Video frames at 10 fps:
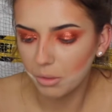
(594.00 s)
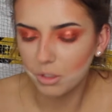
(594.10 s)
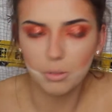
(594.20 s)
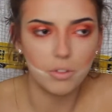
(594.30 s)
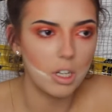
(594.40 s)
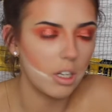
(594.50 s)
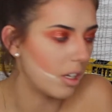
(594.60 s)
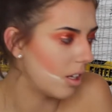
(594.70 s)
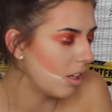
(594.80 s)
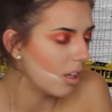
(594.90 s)
I'm going to do a
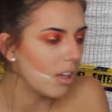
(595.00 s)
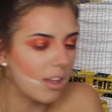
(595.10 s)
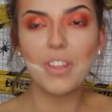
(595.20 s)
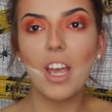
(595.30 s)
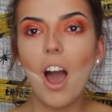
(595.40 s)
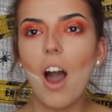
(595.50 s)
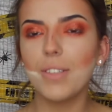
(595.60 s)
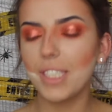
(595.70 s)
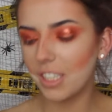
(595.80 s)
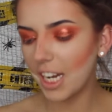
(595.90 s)
eyeliner.
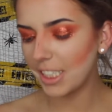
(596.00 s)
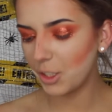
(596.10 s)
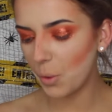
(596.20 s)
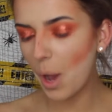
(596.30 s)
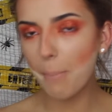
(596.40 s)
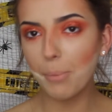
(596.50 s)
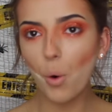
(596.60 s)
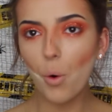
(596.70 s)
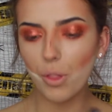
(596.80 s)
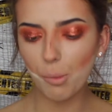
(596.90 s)
I've decided to
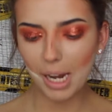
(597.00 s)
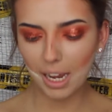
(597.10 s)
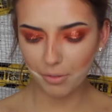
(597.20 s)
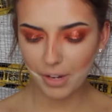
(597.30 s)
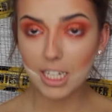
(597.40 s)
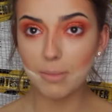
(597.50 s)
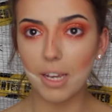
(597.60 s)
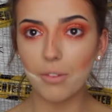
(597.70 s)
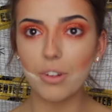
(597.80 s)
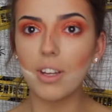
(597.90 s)
abort the black face
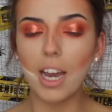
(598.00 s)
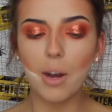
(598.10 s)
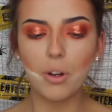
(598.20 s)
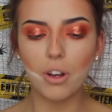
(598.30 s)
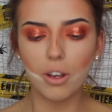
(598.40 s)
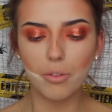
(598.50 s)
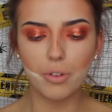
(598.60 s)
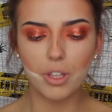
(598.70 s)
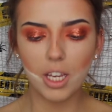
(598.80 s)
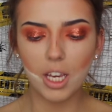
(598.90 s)
paint for now and go
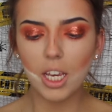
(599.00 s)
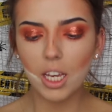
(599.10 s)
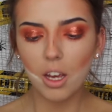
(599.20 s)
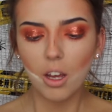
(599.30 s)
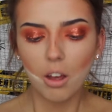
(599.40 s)
for the